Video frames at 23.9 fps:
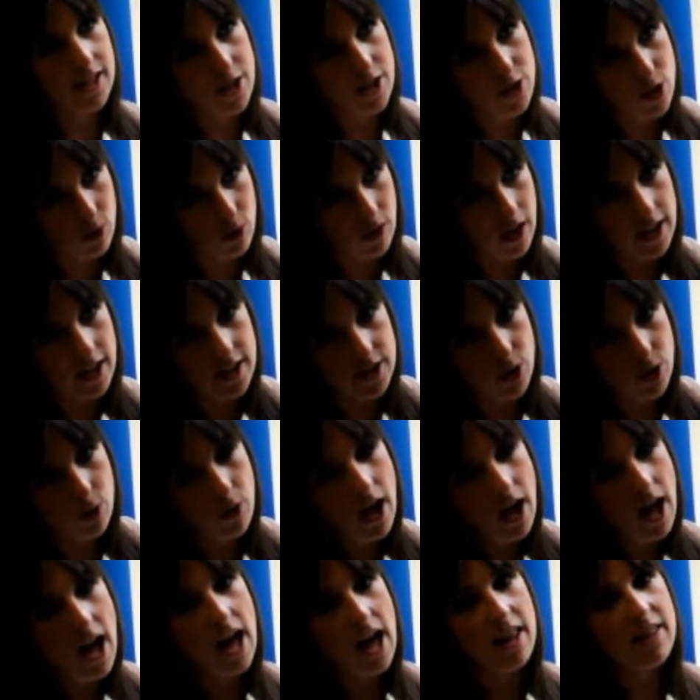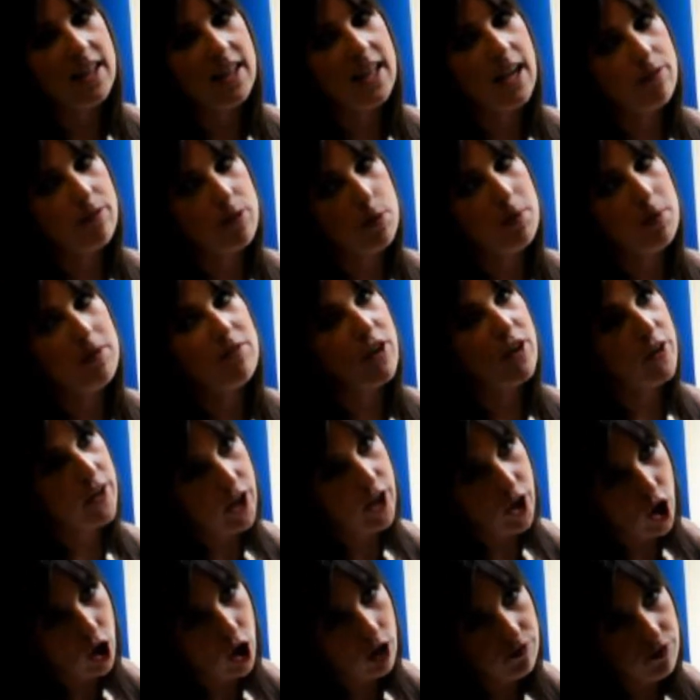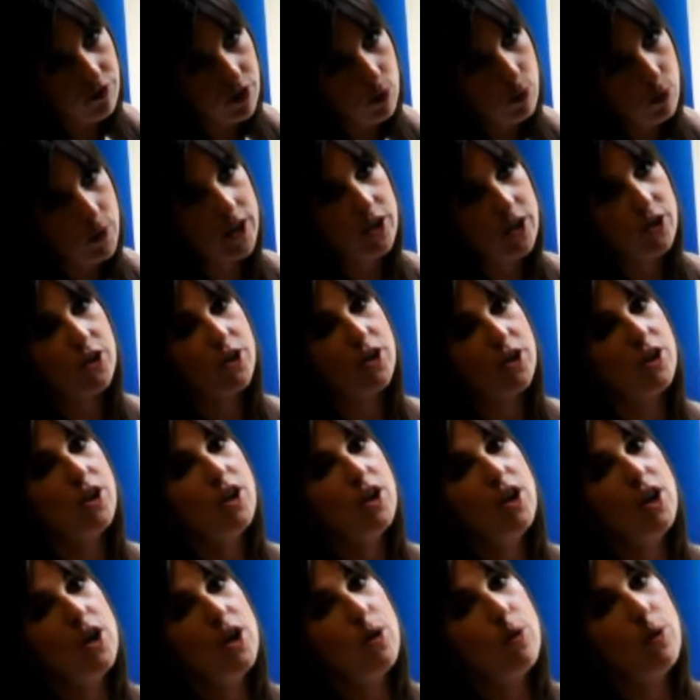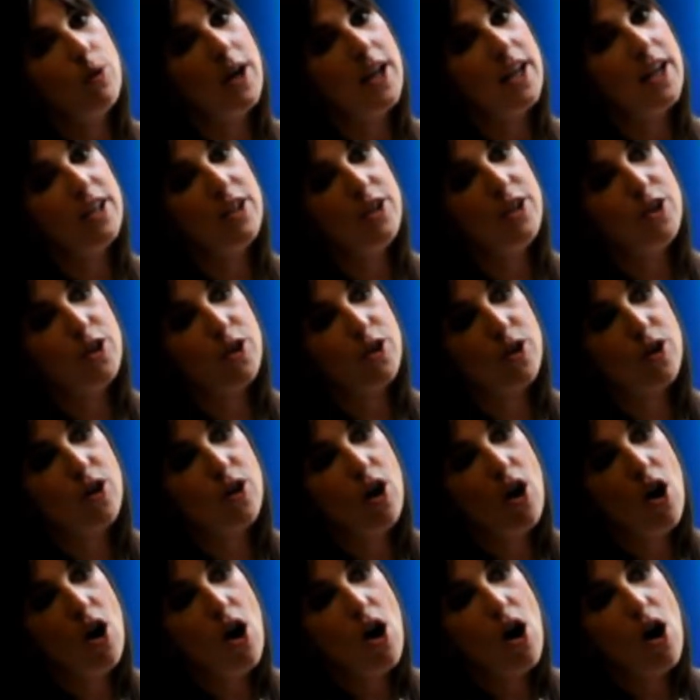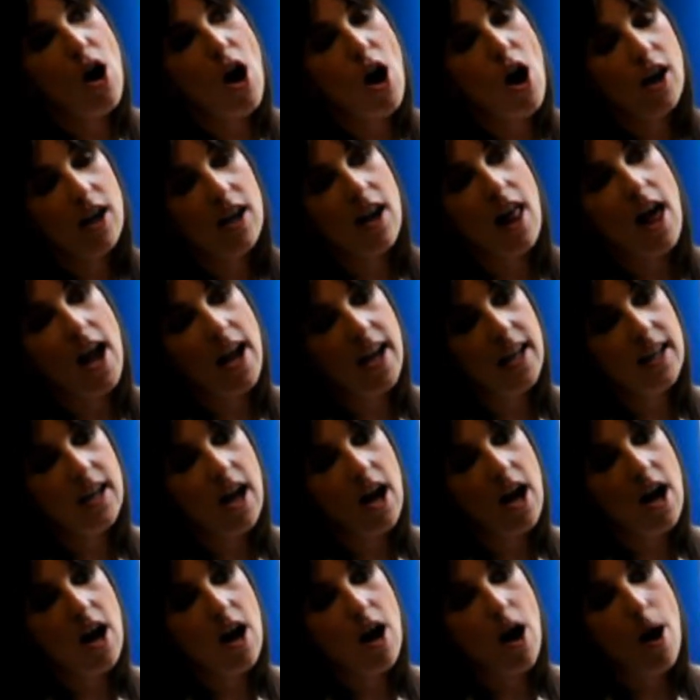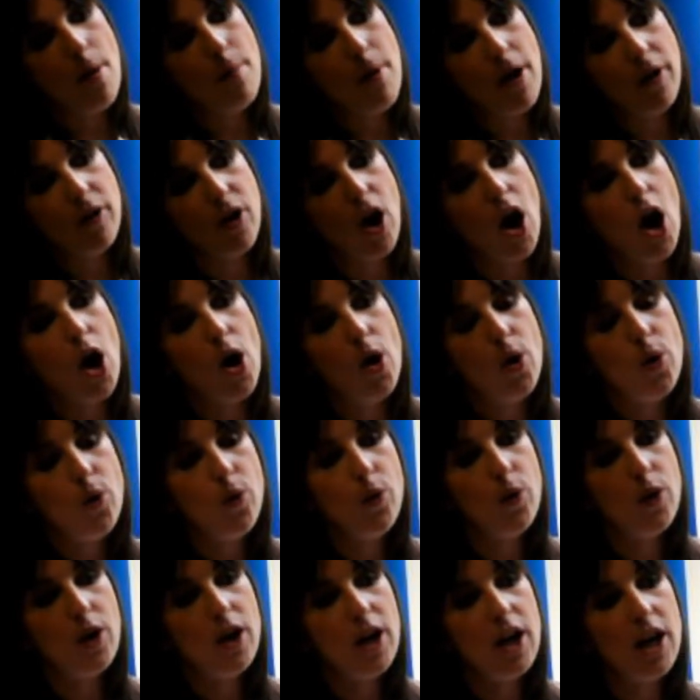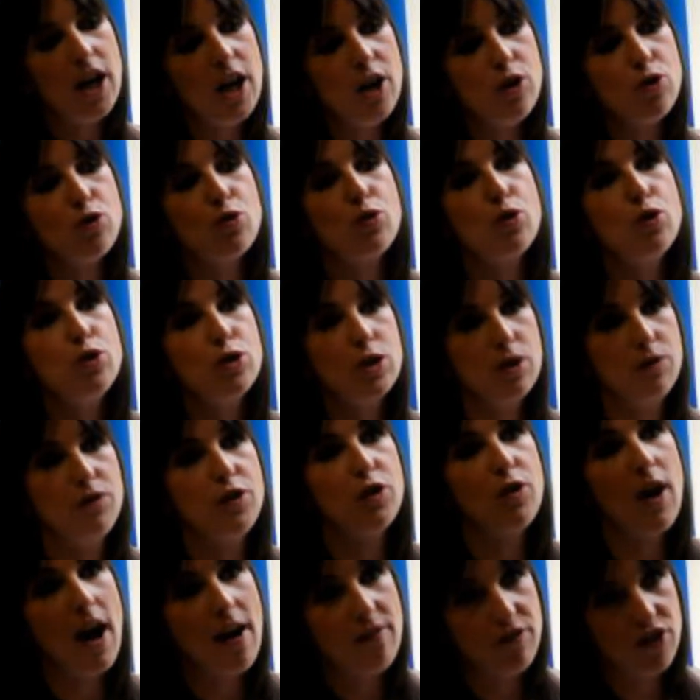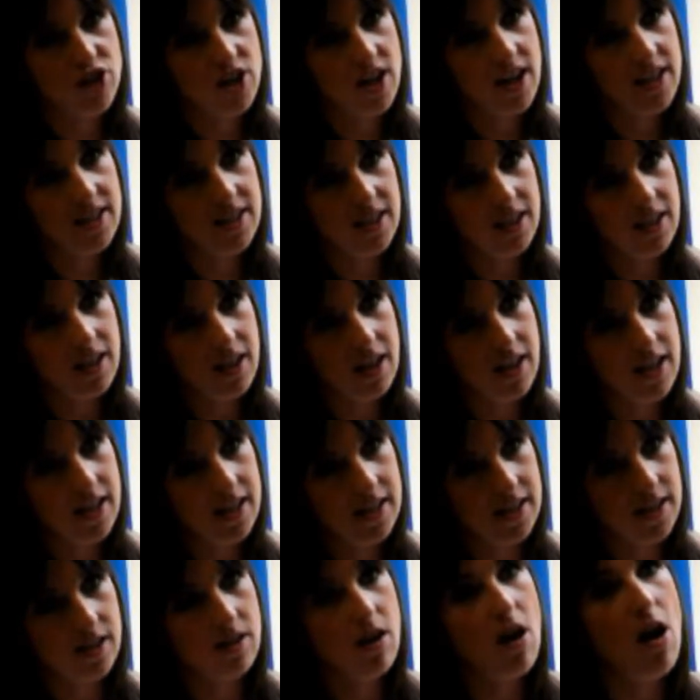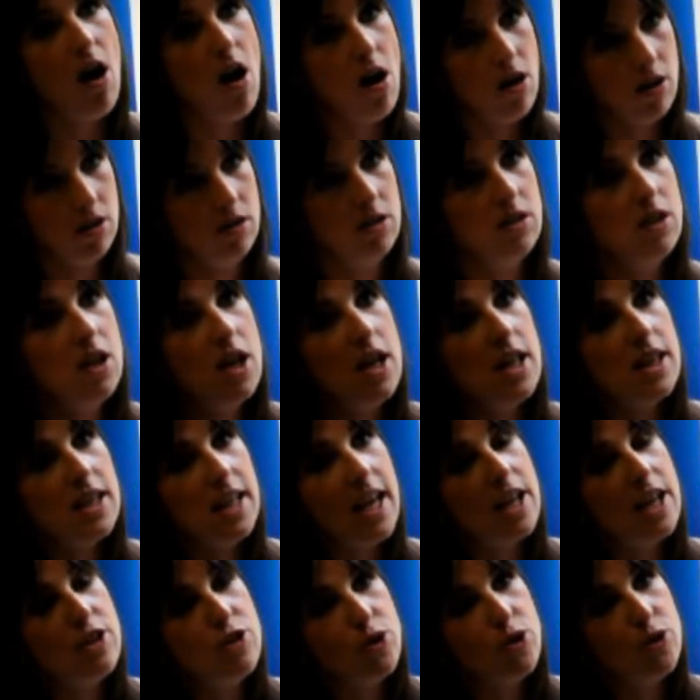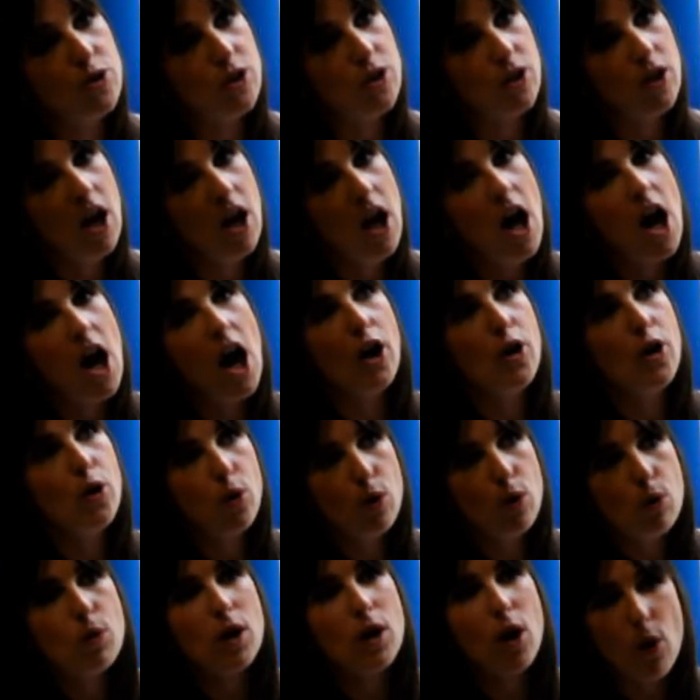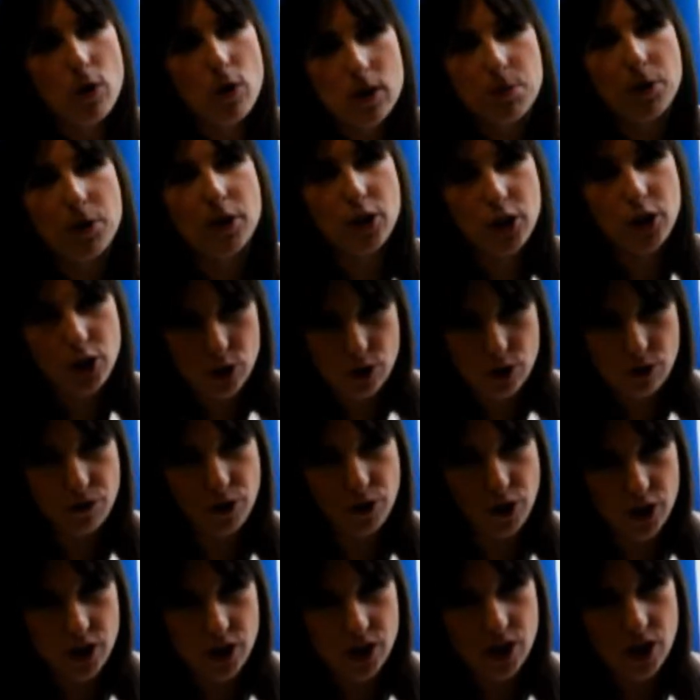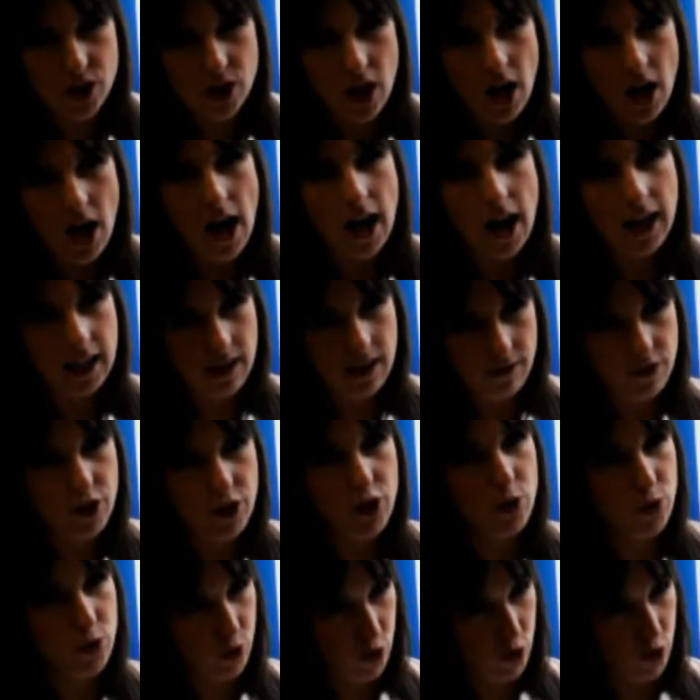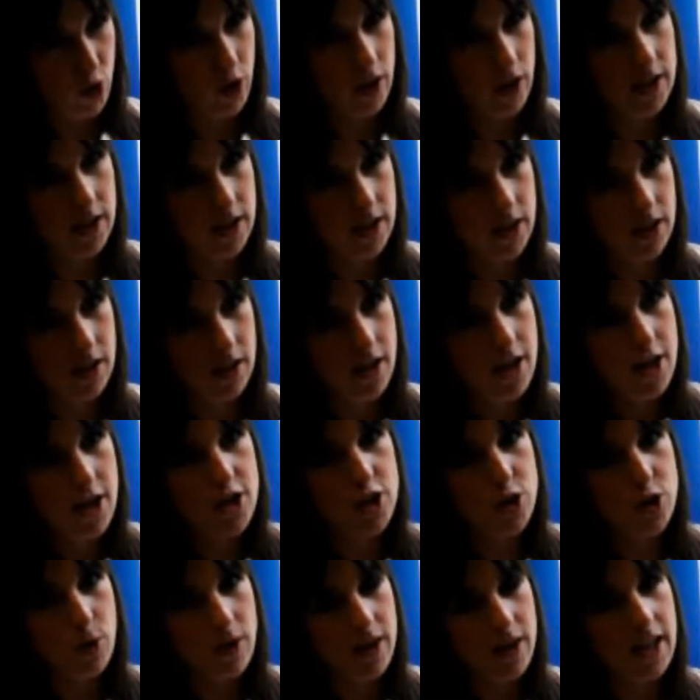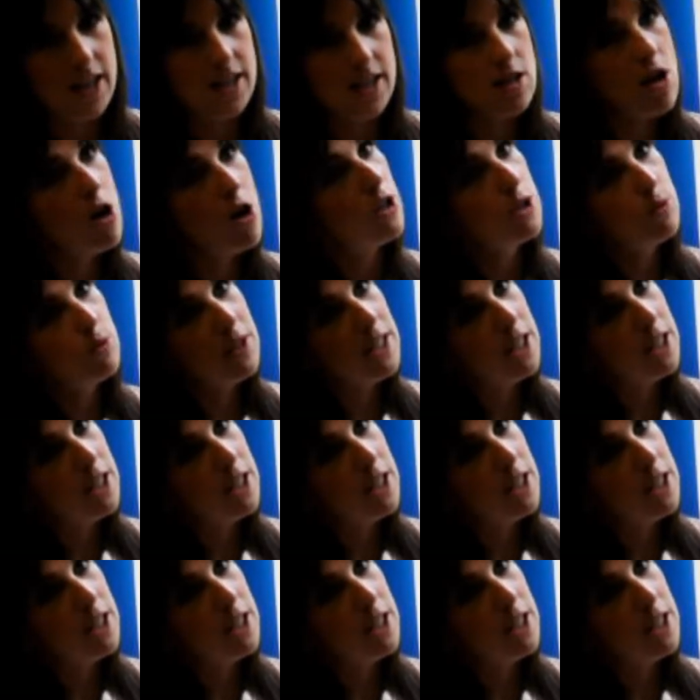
They don't like, so I think you have to be very careful when you're online about how intrusive your advertising is on the end user. And Google will always put the user first and give the user choice. So I think as long as we